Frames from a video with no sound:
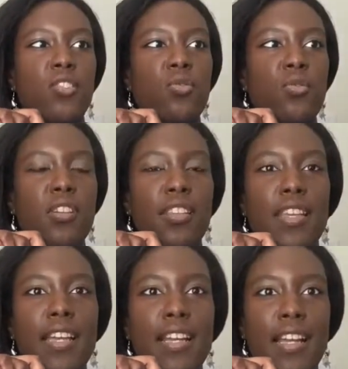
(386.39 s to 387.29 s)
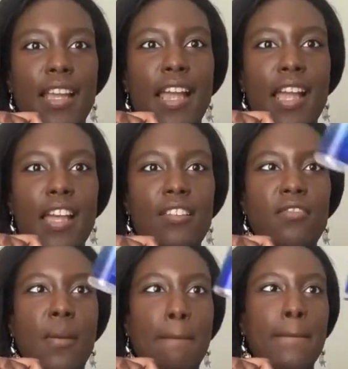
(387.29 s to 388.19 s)
sure that I
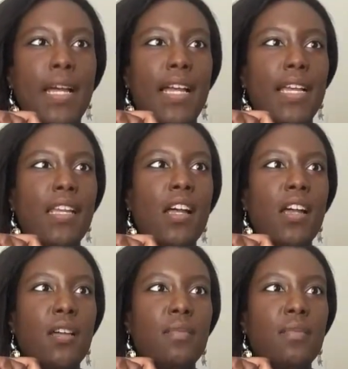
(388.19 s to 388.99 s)
have my